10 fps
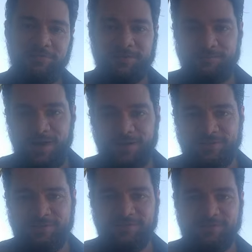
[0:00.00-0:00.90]
I'm just
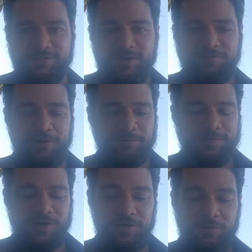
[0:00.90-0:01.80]
making stuff up
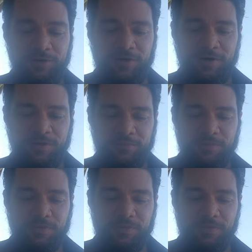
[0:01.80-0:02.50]
as I go along.